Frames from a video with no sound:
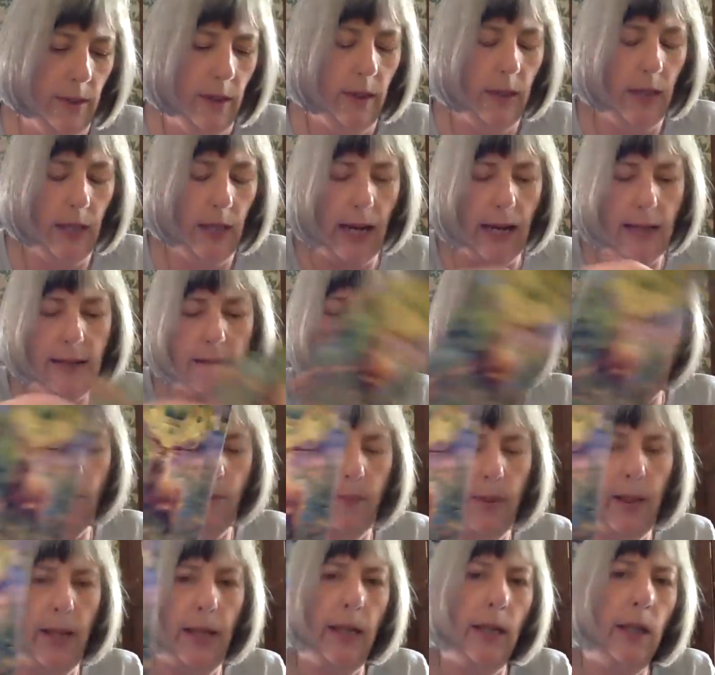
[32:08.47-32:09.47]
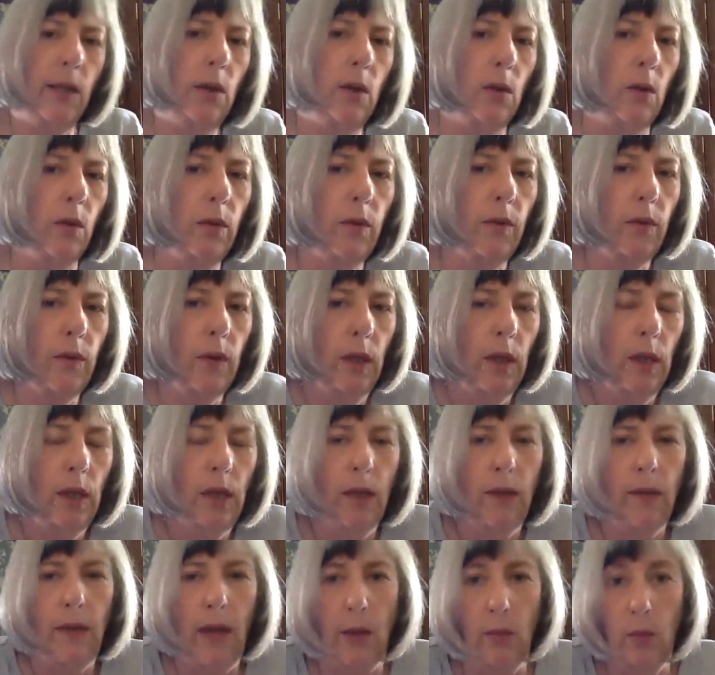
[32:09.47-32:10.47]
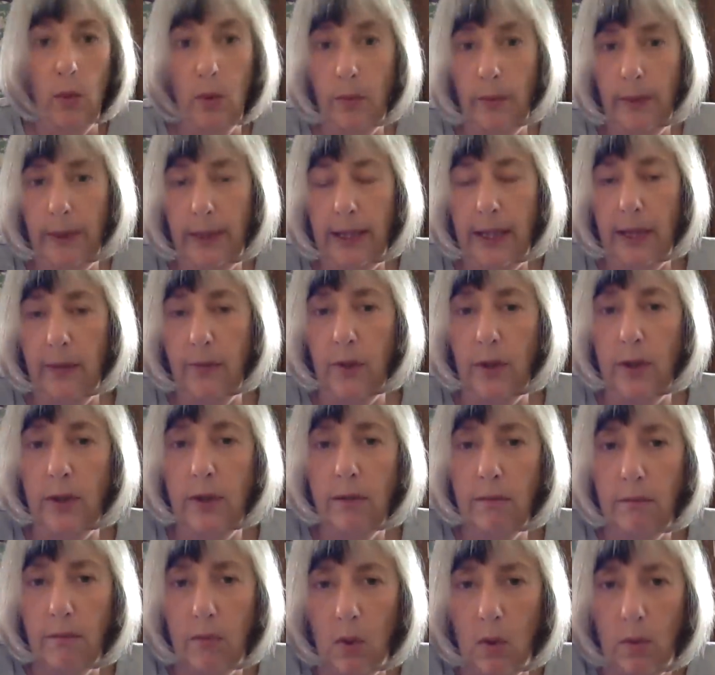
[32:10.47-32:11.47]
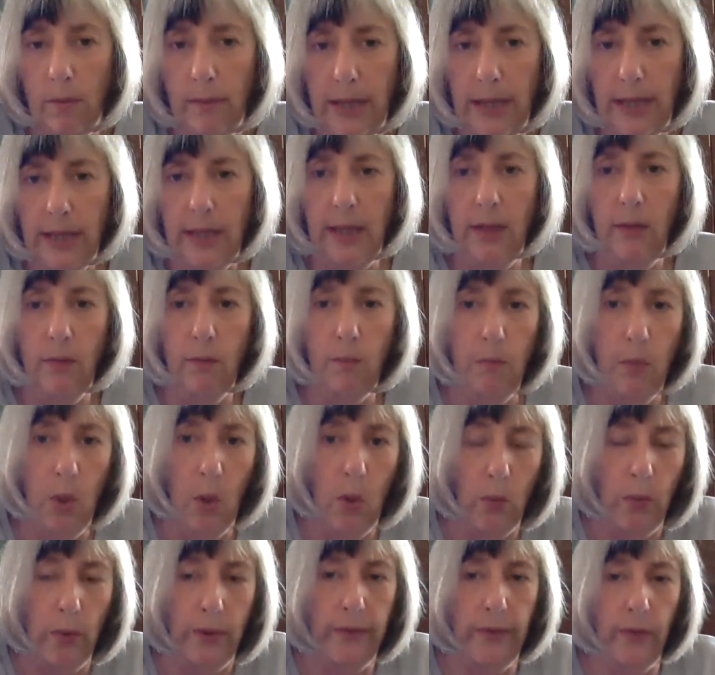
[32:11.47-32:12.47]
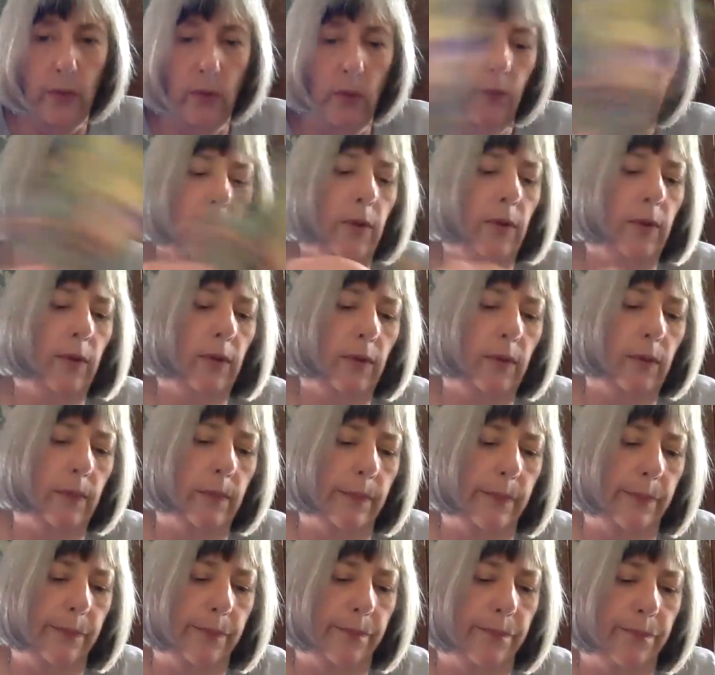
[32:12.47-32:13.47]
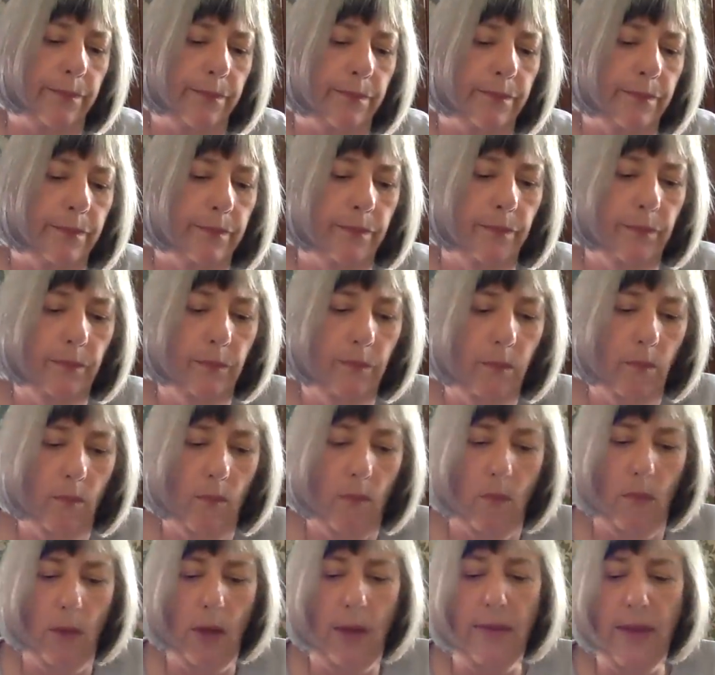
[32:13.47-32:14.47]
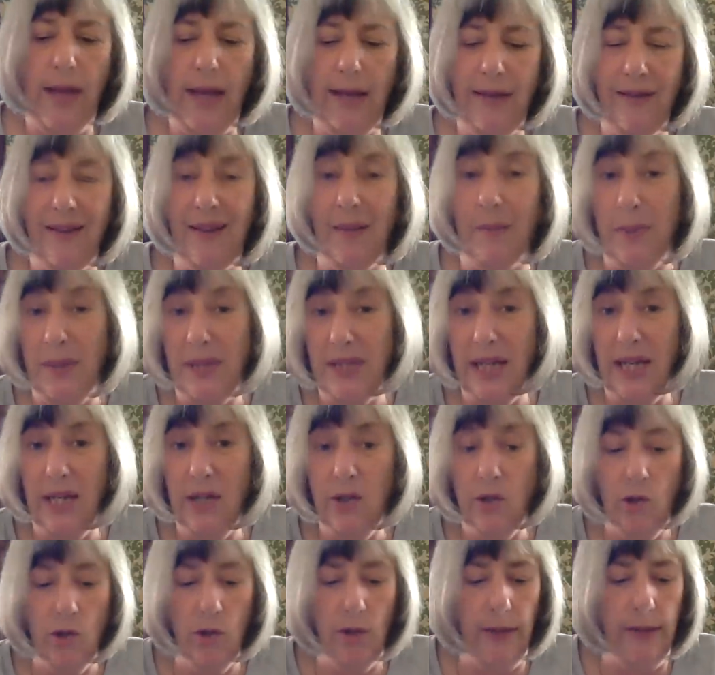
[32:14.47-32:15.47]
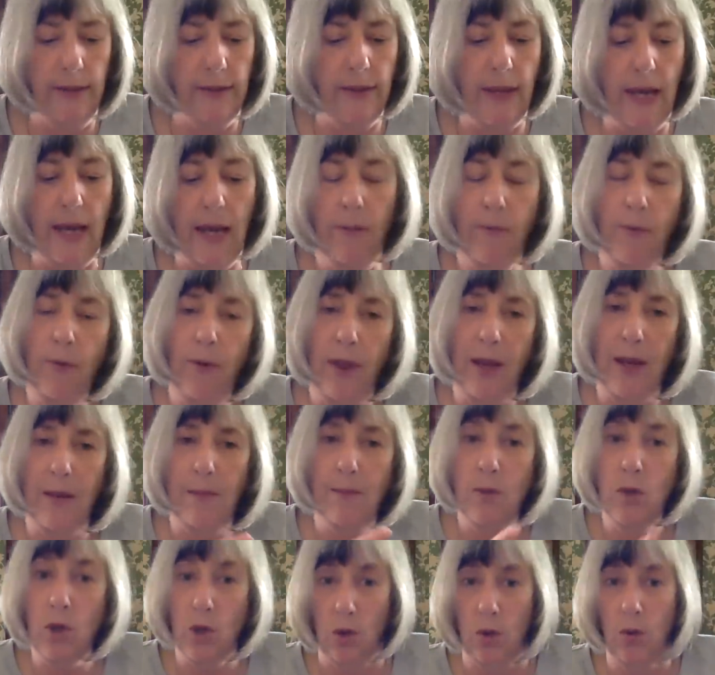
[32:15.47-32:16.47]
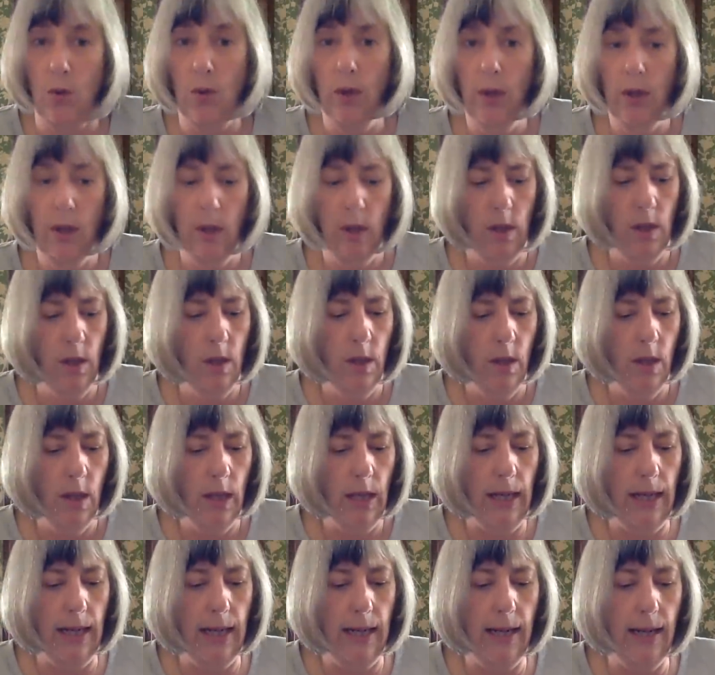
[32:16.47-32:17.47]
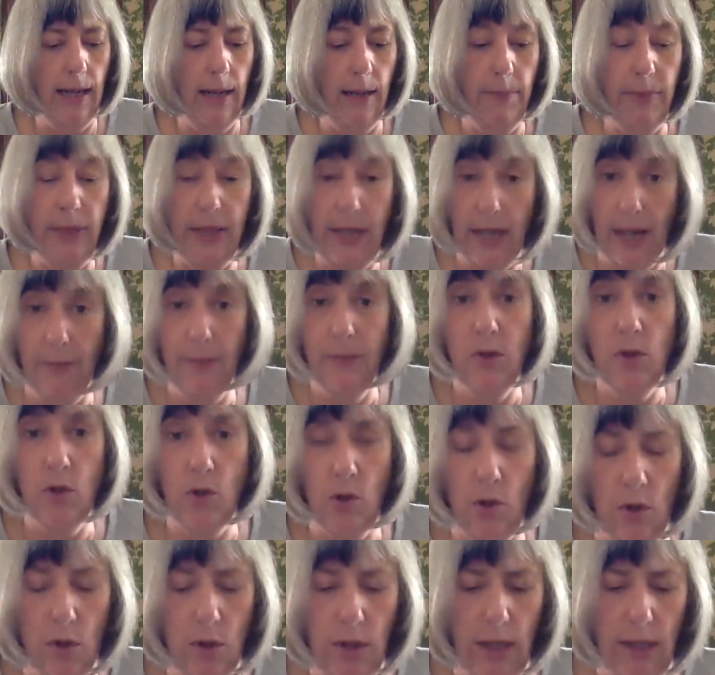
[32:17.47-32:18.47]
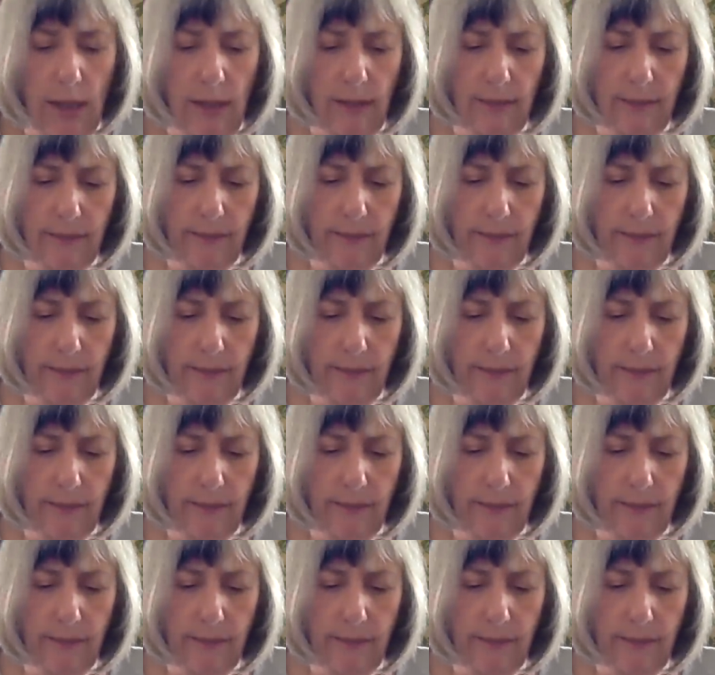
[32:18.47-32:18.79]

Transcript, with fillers: The ace of pentacles, they will be given more money, more resources, that the potential is there for them to uh, become stronger.